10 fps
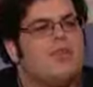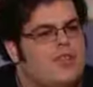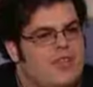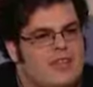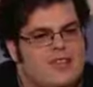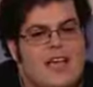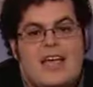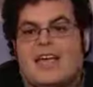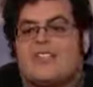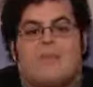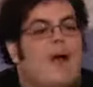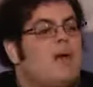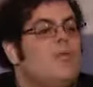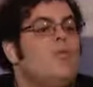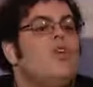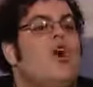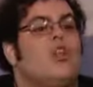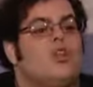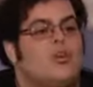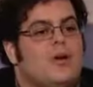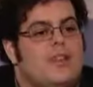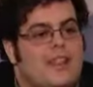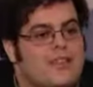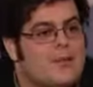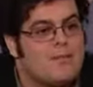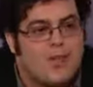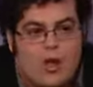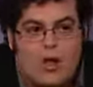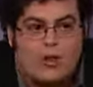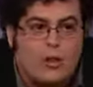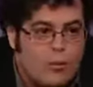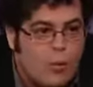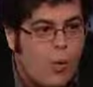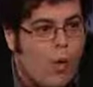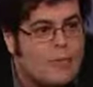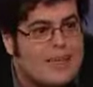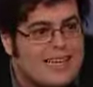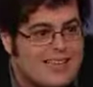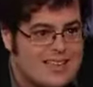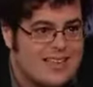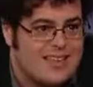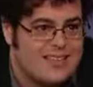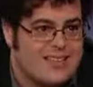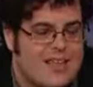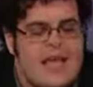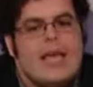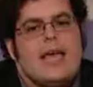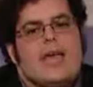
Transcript: things. It's about, can we all agree that something called global warming exists?